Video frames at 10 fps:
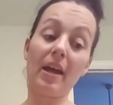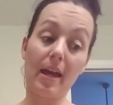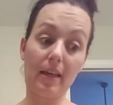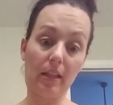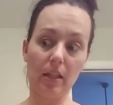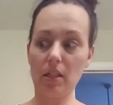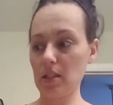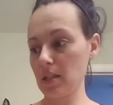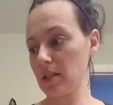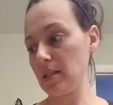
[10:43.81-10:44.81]
my
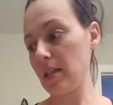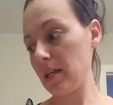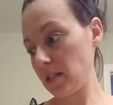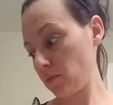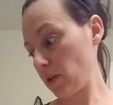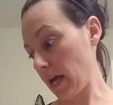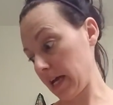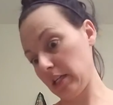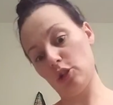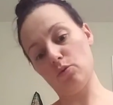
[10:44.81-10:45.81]
eyelids because that's what I
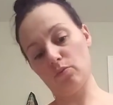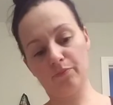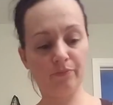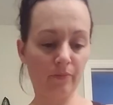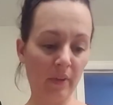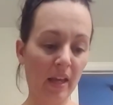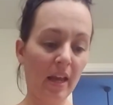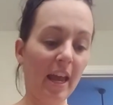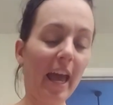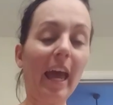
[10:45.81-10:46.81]

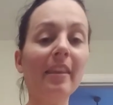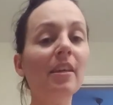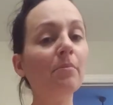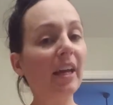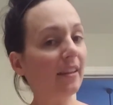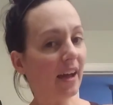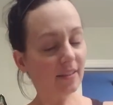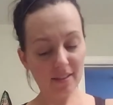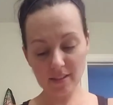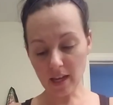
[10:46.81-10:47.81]
do. And then my
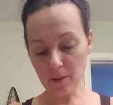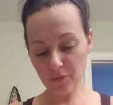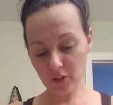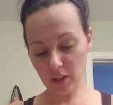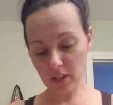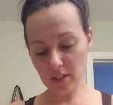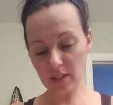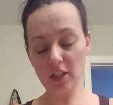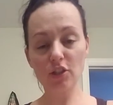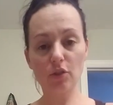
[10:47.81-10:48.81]
last step for this
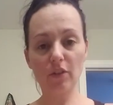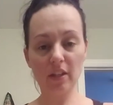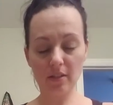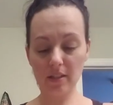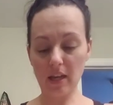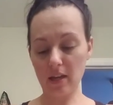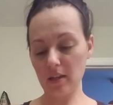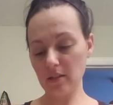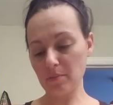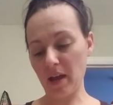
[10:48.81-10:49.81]
Exuviance
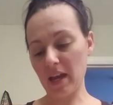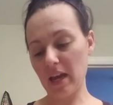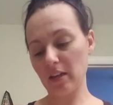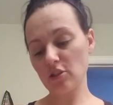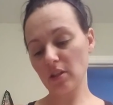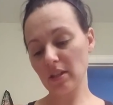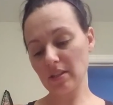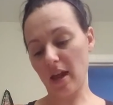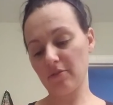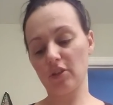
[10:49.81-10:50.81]
is my Ageless
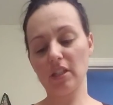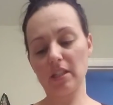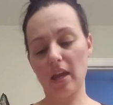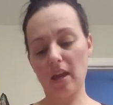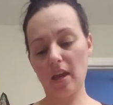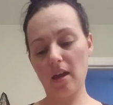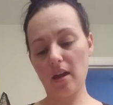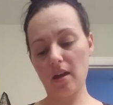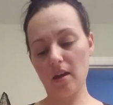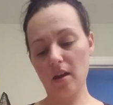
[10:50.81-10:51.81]

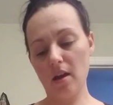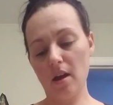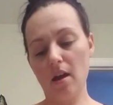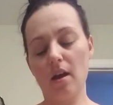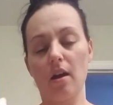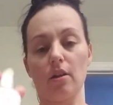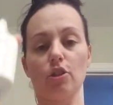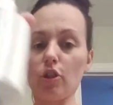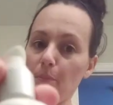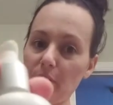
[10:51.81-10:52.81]
Everyday
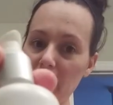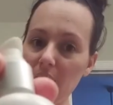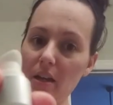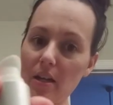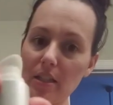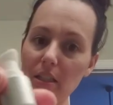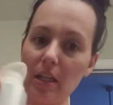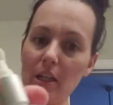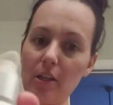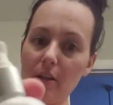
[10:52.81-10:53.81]
Triple
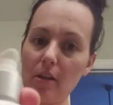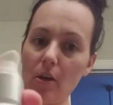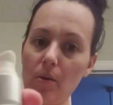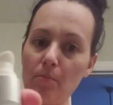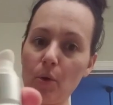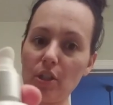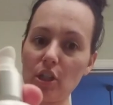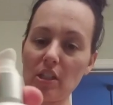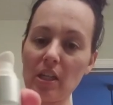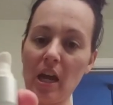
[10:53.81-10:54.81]
Antioxidant
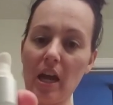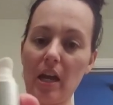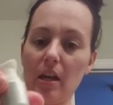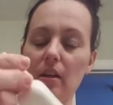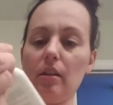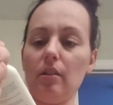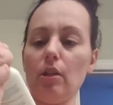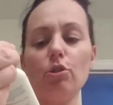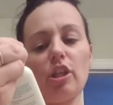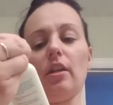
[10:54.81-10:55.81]
Moisturizing
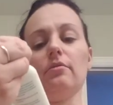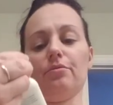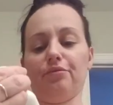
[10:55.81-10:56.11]
Lotion.